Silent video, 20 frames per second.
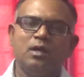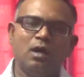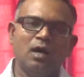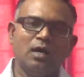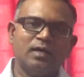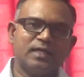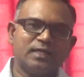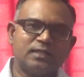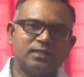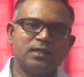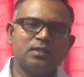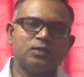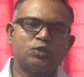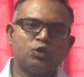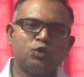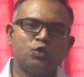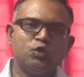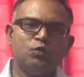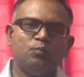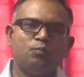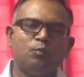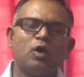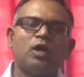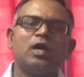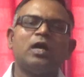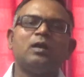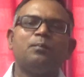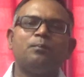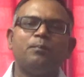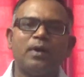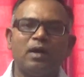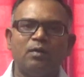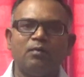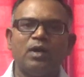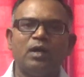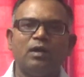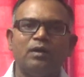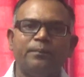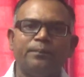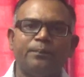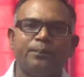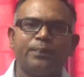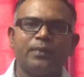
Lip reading: a return to Mughal power,